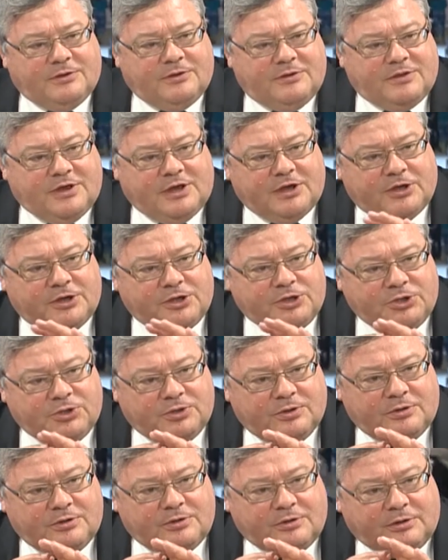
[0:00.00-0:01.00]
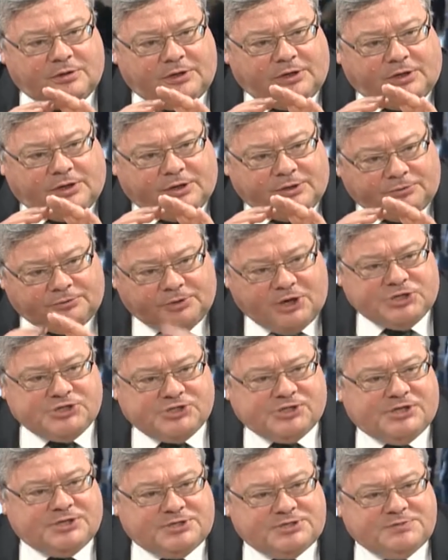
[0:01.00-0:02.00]
the
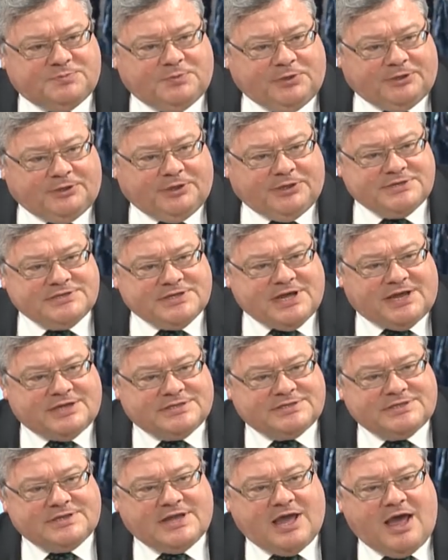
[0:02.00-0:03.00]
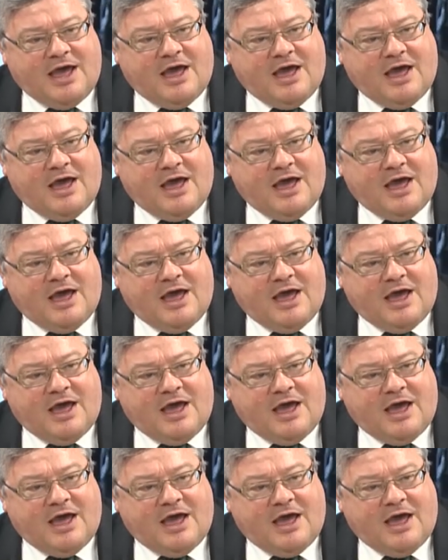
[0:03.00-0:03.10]
congressional experience as